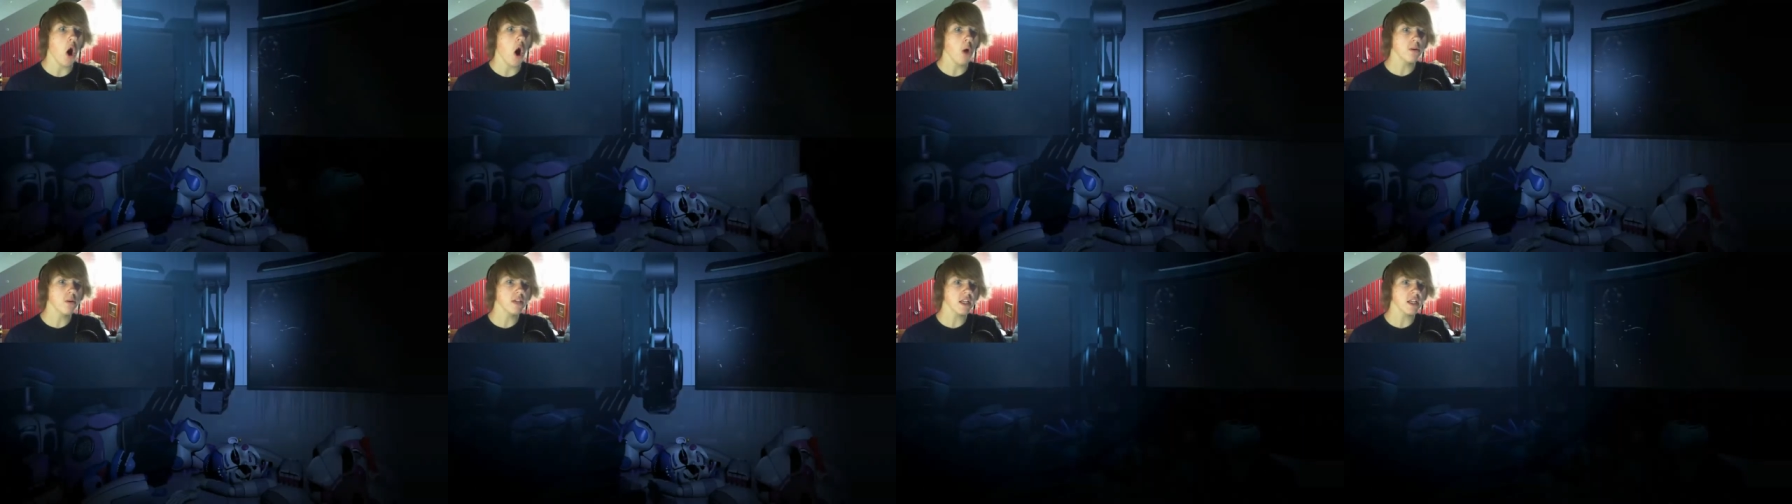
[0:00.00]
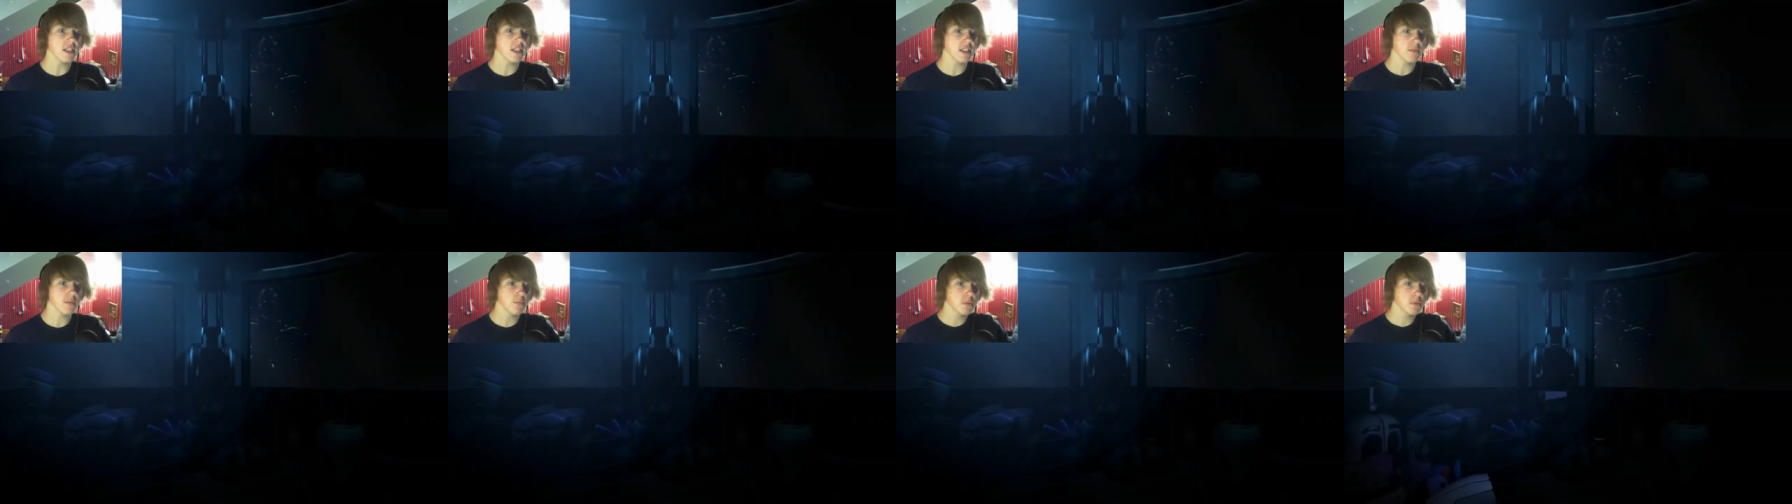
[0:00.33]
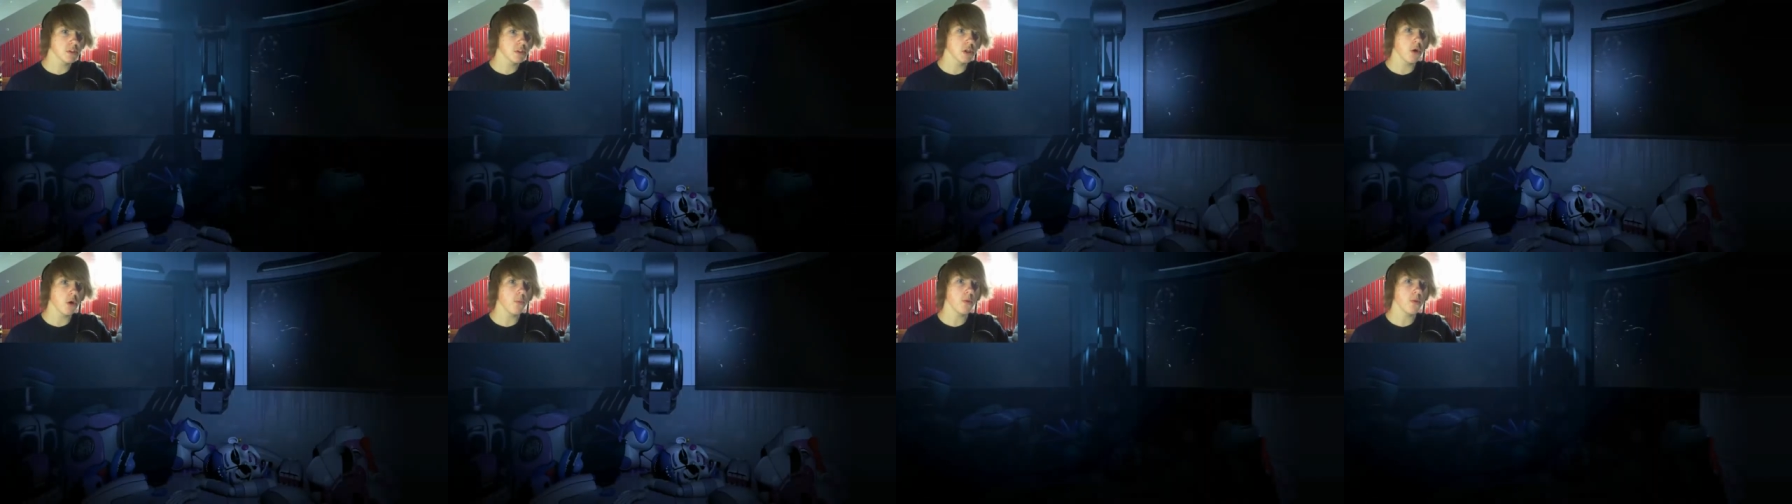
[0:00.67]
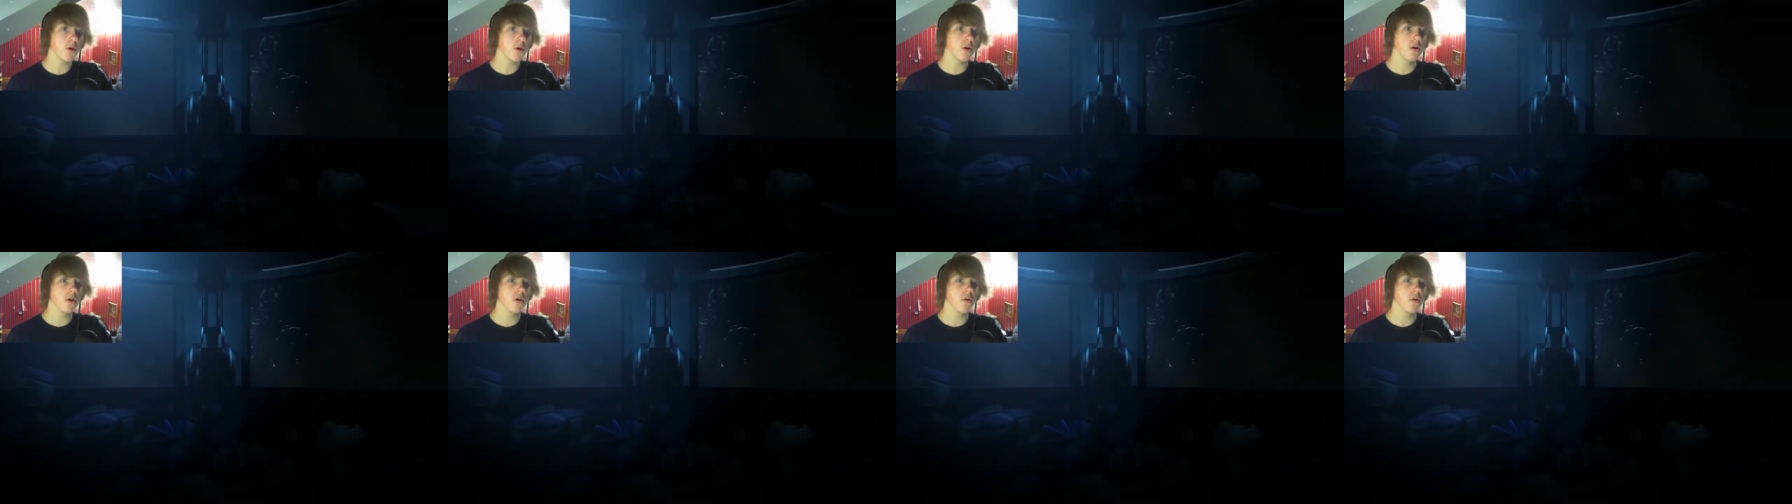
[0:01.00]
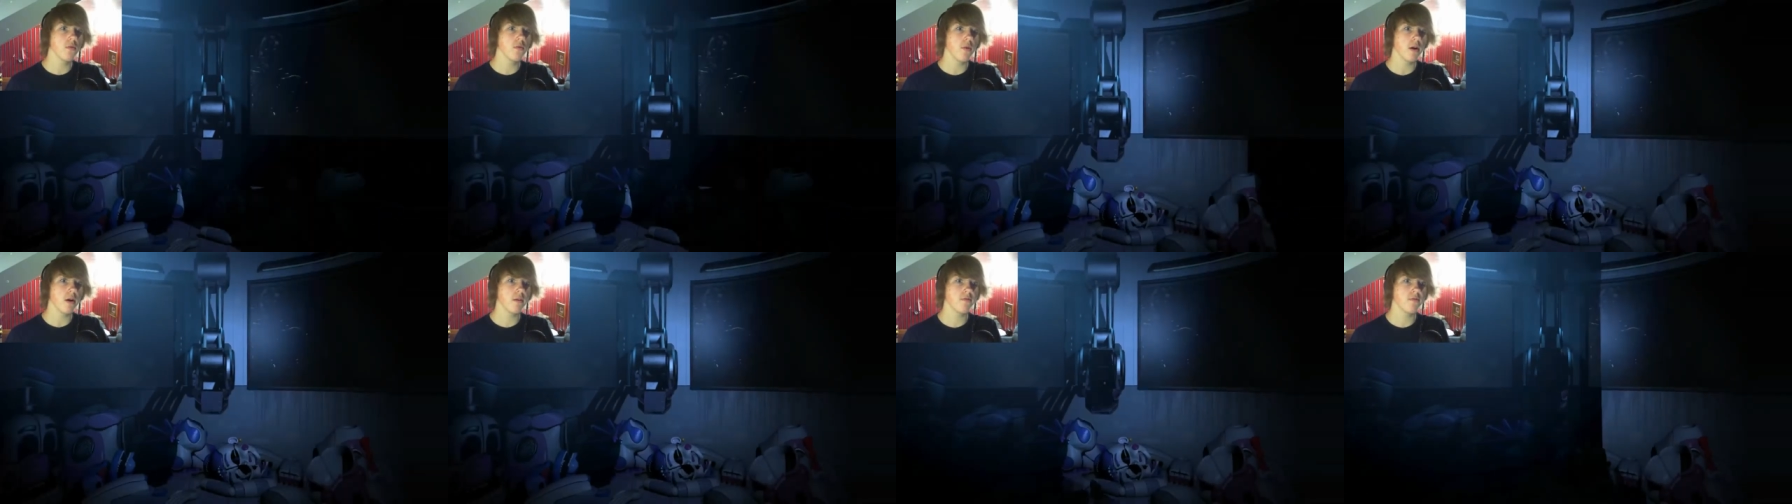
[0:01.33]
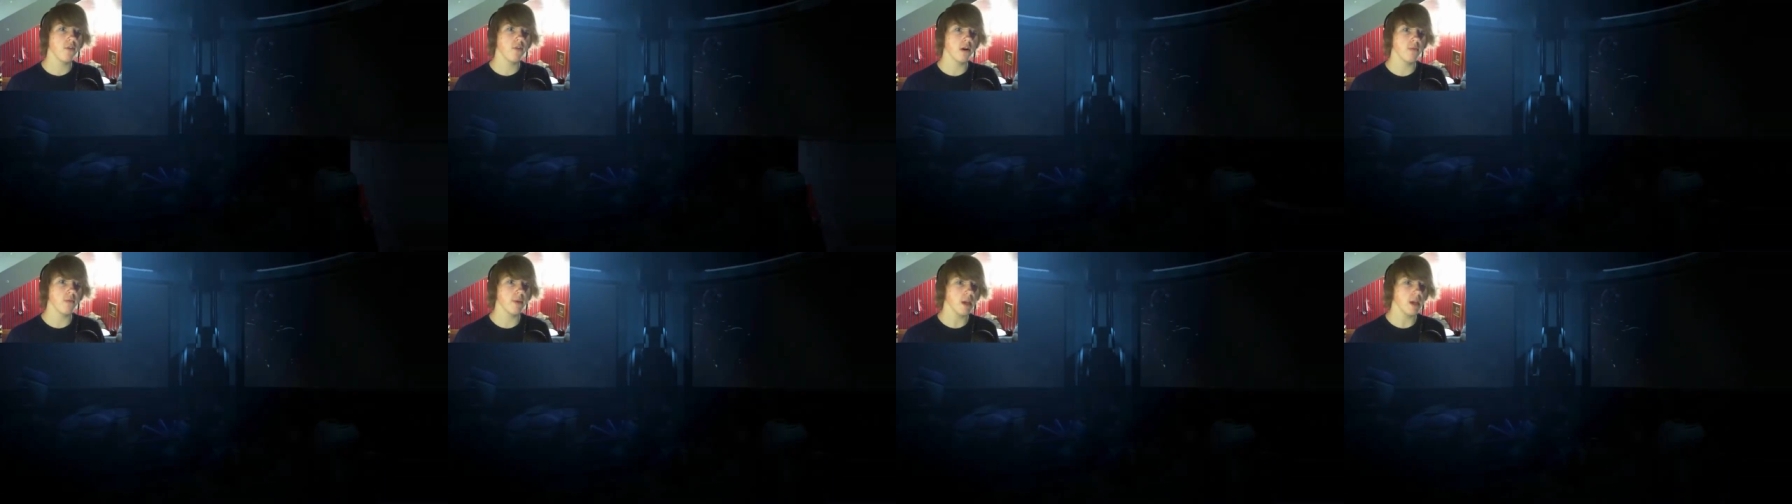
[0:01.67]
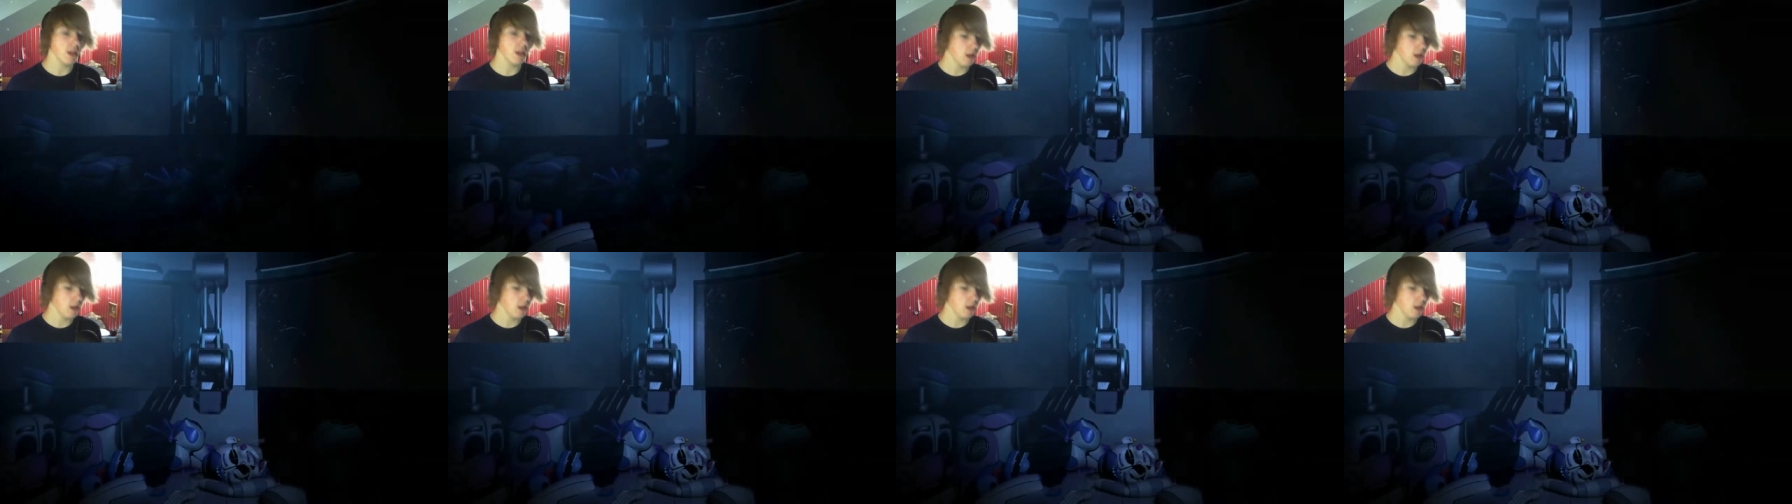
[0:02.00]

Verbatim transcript: Oh, was that the scooper? Right in front of me?